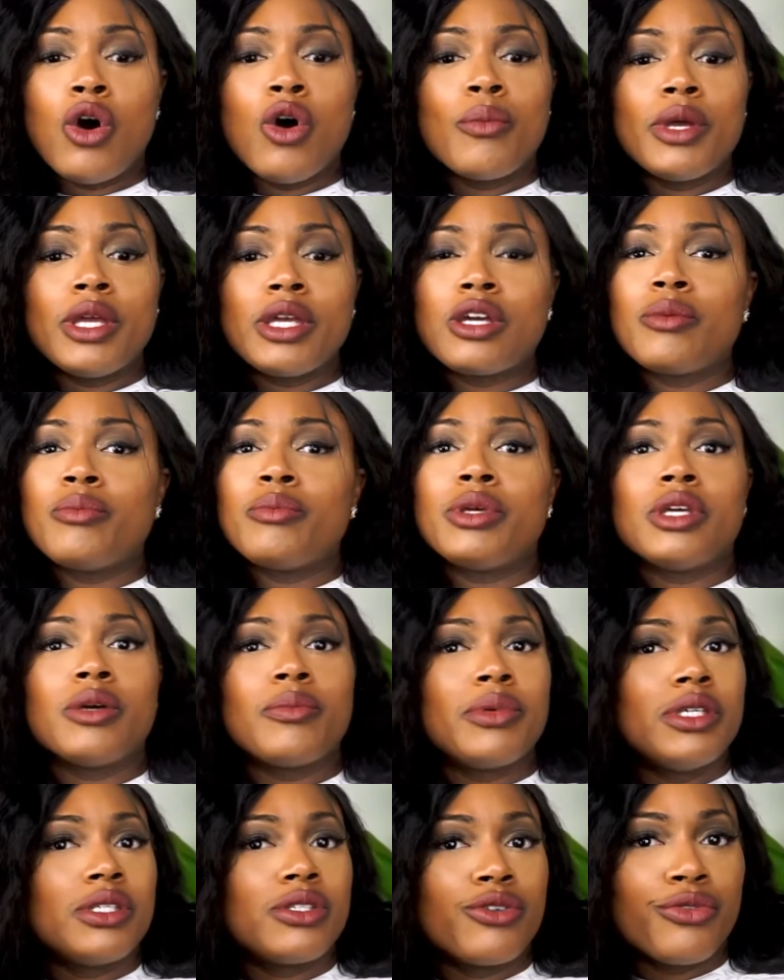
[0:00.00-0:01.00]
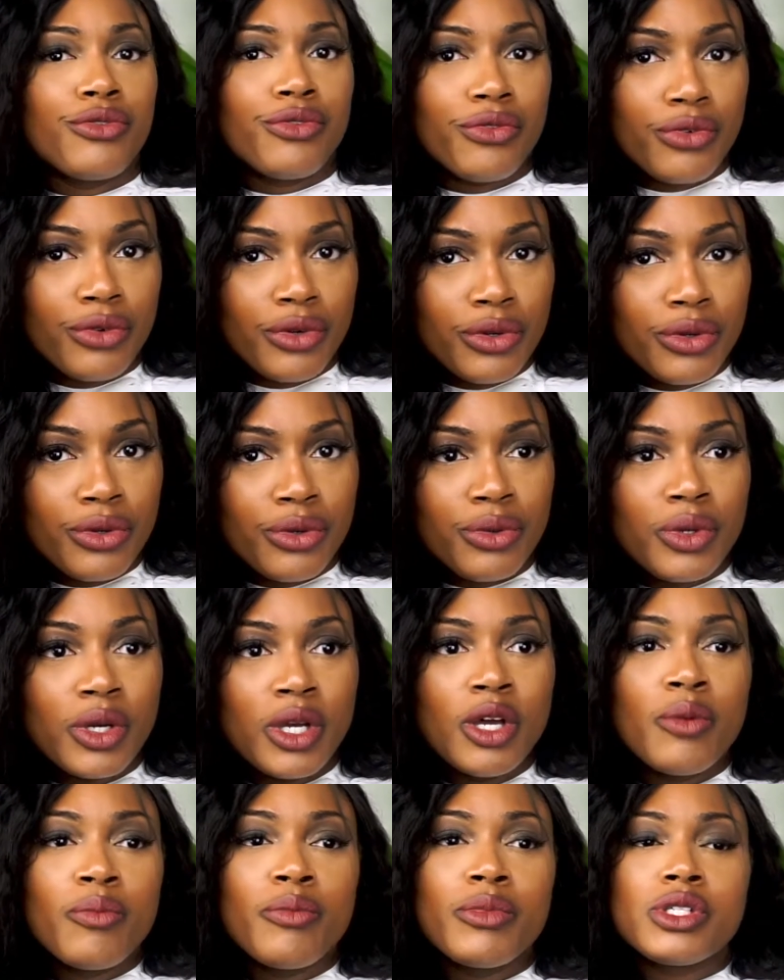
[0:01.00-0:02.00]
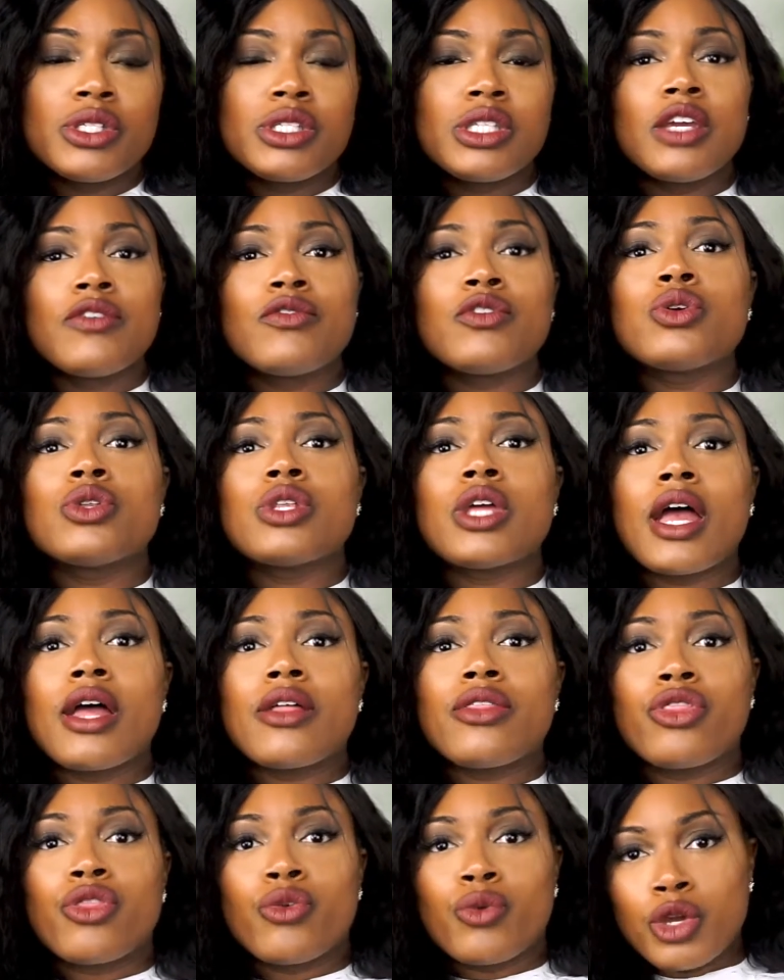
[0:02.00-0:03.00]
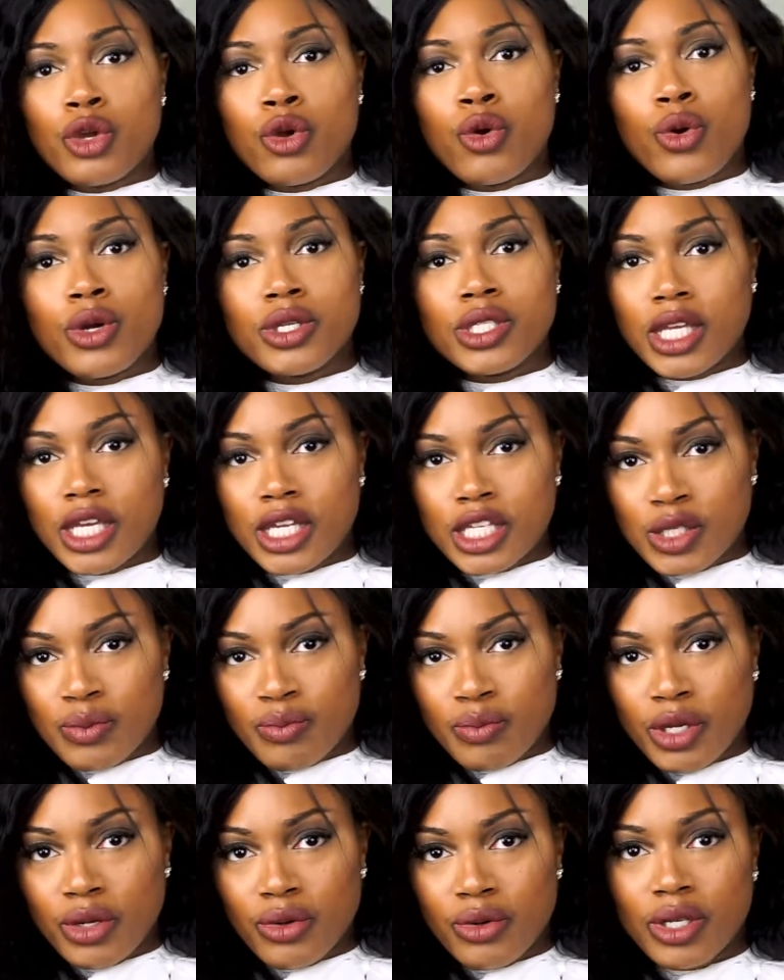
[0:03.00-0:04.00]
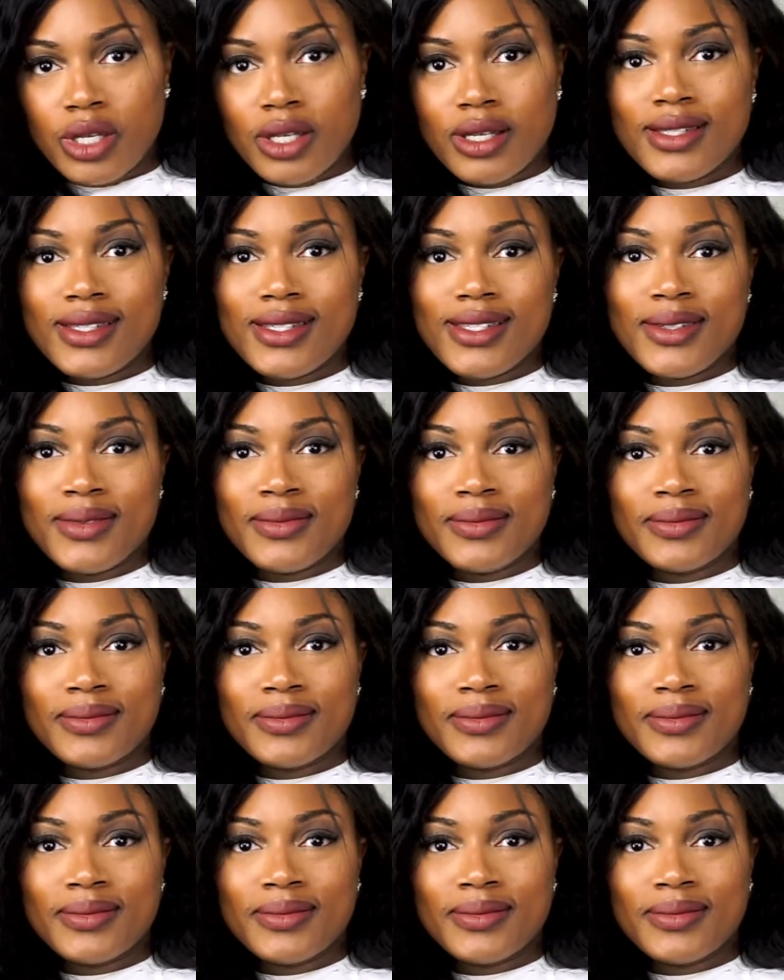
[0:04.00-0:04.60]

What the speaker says: It could be a piece of fruit, but just giving you that 3-course experience.